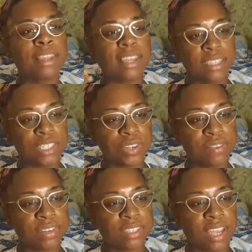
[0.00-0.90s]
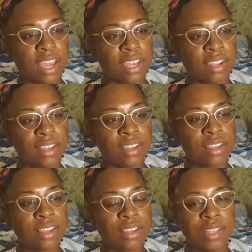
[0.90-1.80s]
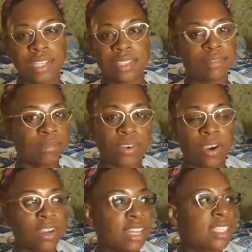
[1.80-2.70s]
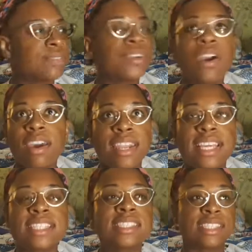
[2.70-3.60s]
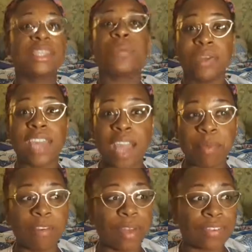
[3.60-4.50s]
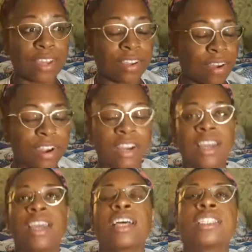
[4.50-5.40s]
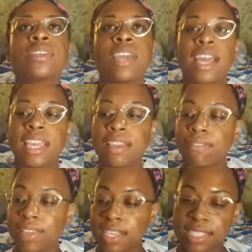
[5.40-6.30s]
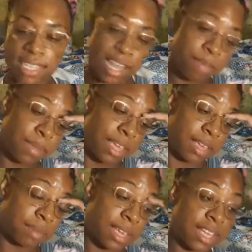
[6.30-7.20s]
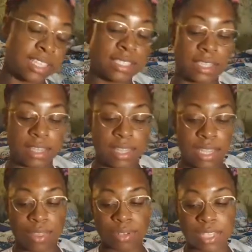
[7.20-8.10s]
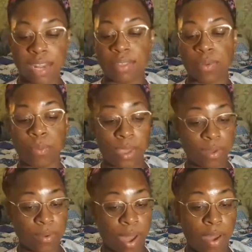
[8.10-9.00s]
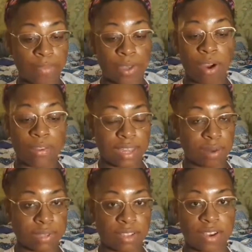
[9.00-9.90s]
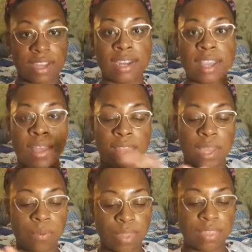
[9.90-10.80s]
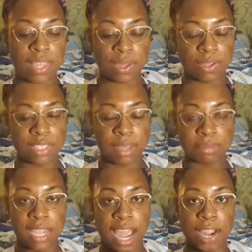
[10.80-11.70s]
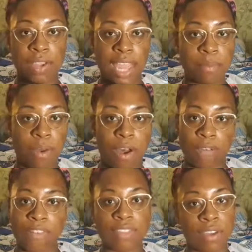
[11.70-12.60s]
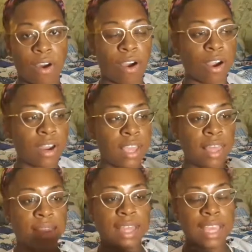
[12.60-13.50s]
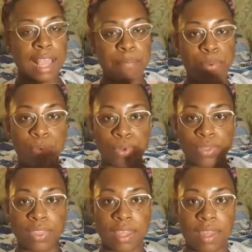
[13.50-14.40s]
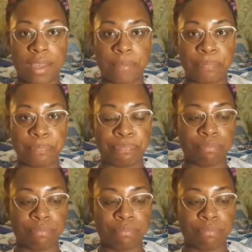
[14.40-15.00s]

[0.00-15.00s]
like the driver's side. Regardless, the wheel came off my fucking car. So yeah, he fixed it up, because either side of the wheel of the car that it was on, like when the tire came off of the car, like it pulled the